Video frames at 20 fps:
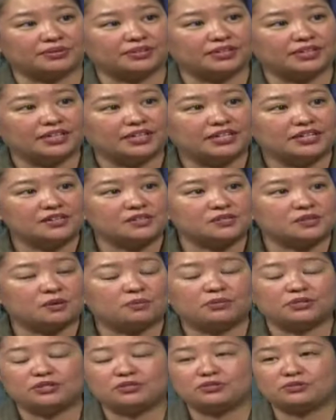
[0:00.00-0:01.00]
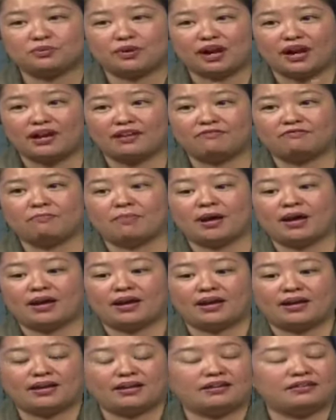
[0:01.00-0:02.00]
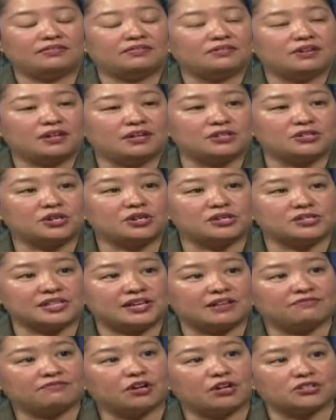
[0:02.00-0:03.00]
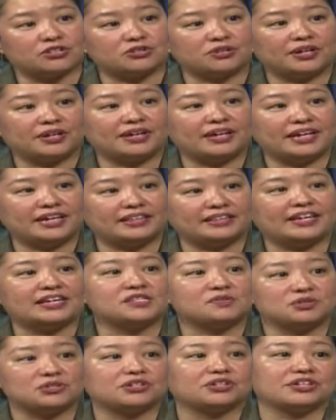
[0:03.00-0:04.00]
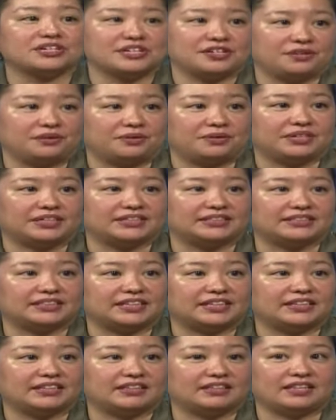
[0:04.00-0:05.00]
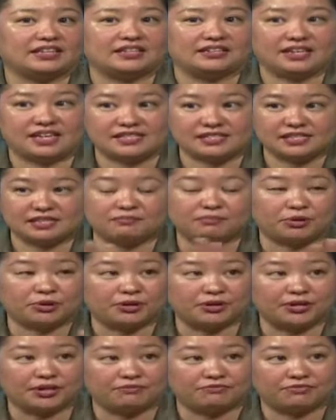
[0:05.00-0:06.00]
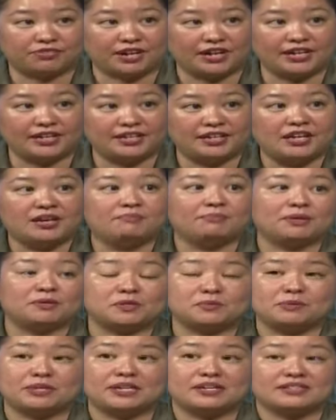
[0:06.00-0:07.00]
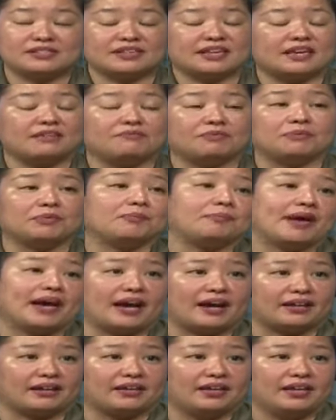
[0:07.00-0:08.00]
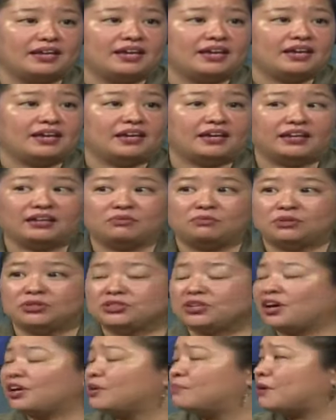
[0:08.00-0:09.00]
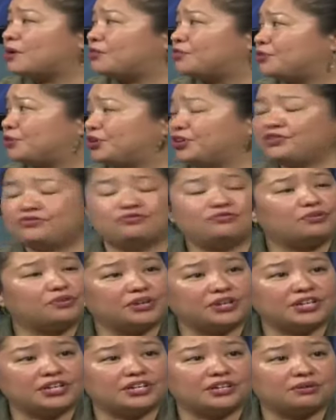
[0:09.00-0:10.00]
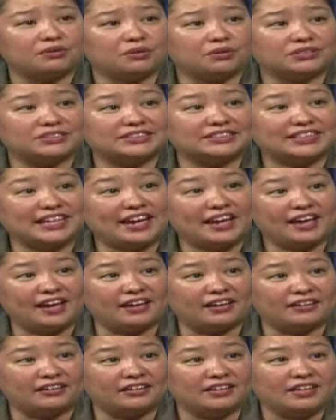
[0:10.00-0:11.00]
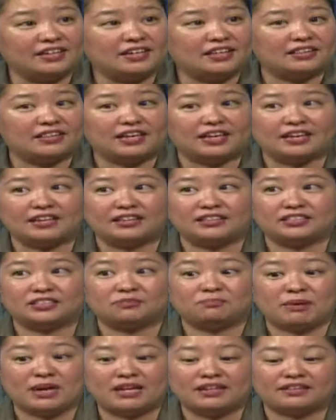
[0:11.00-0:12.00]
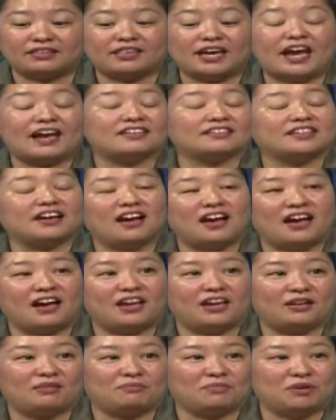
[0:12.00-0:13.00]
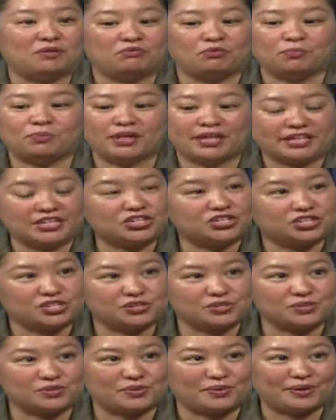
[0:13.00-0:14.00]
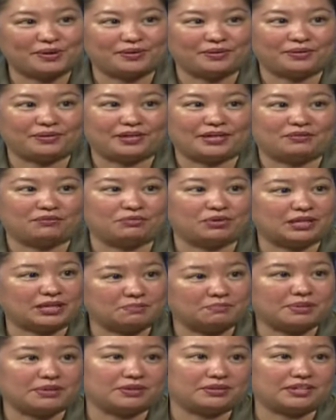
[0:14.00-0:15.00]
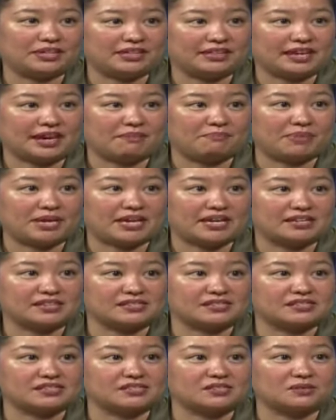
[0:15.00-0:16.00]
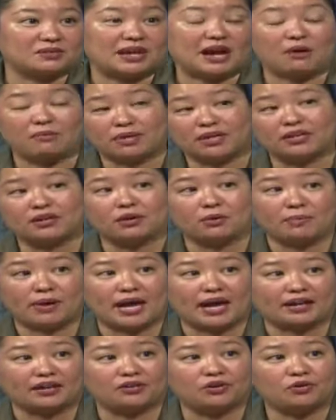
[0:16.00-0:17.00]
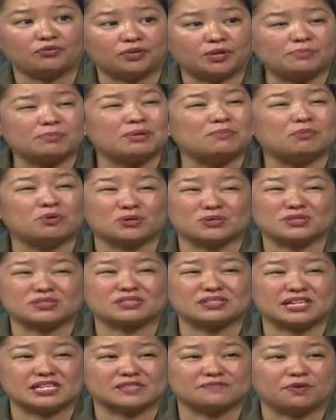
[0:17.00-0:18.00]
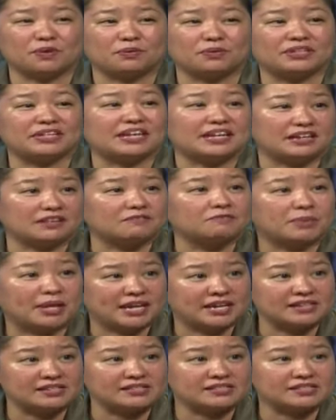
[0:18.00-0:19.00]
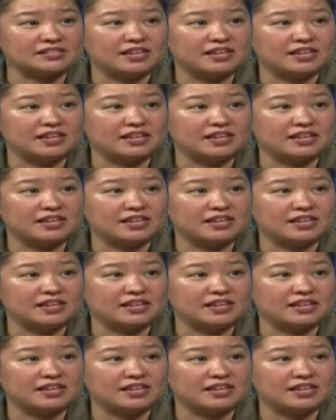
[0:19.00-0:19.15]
Mm. So when you drive by uh, Tarzan Falls Trailhead, that's what you're going to notice that that yes, it burned up front, but it was because it came from the back. And we're talking about 30, 40 year old stand that spent that time replenishing soil and really building that base. So now we can go back and hopefully be more successful with native plants.